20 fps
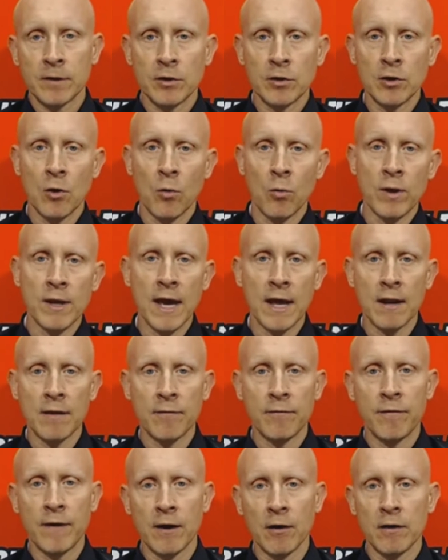you know, we had
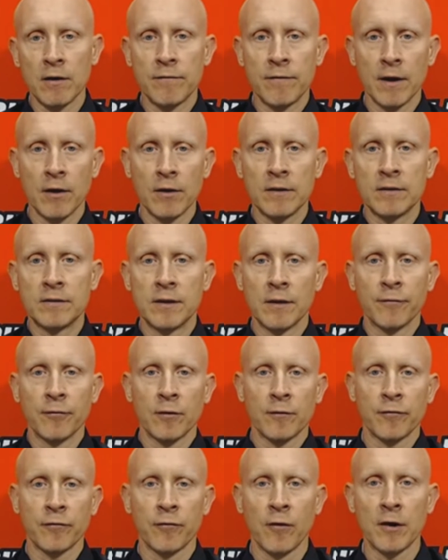a very, very
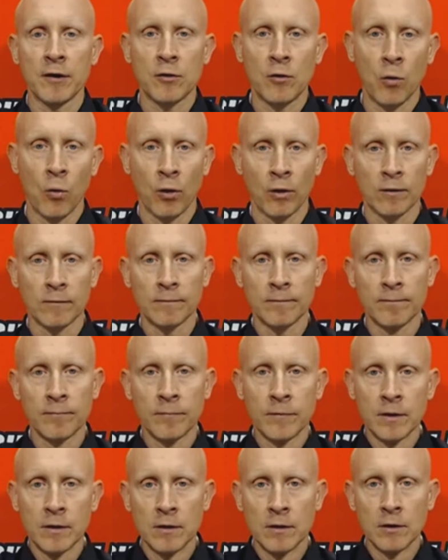different front court.
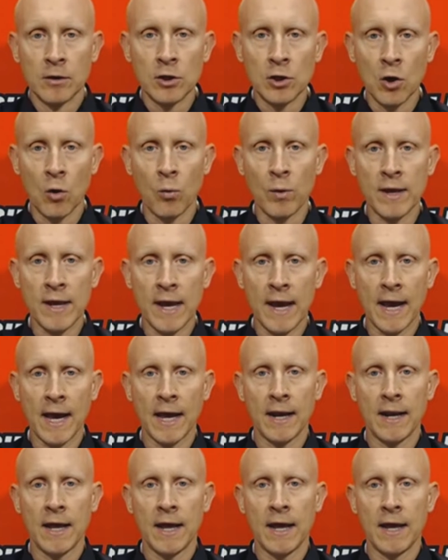You know, we
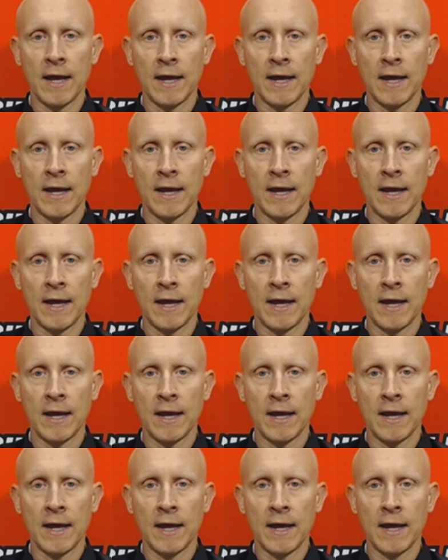had